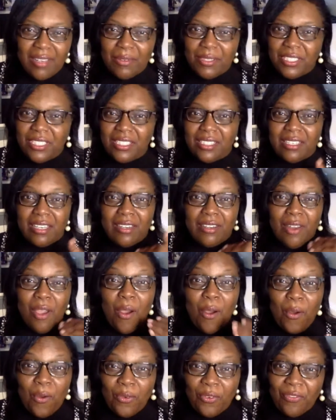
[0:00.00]
It was just a
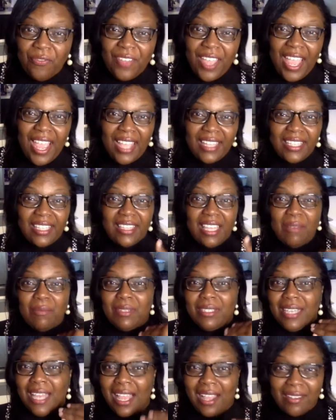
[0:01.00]
known fact that they
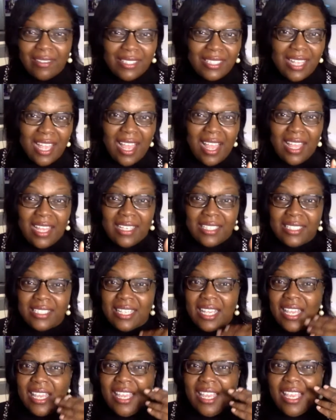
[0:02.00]
would downsize
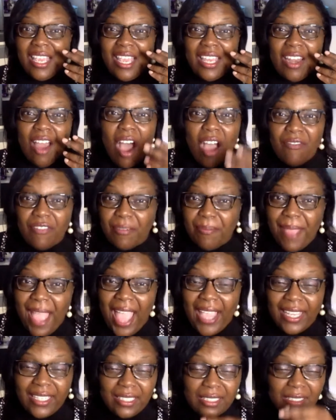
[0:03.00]
and offer
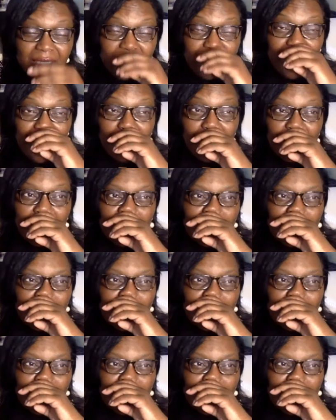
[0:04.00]
packages to people.